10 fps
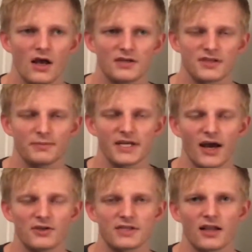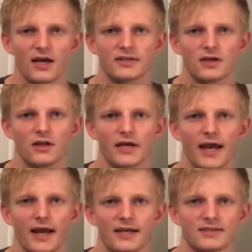Something else I like to look
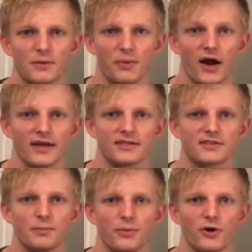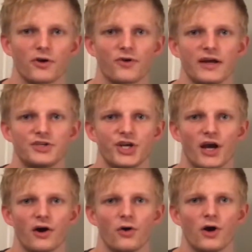at is the price to book
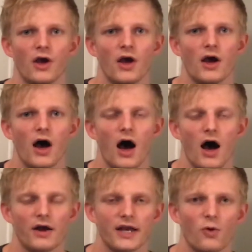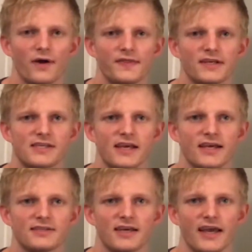ratio. Now what this
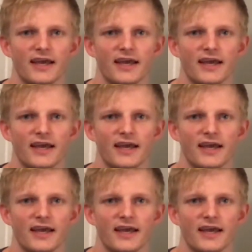is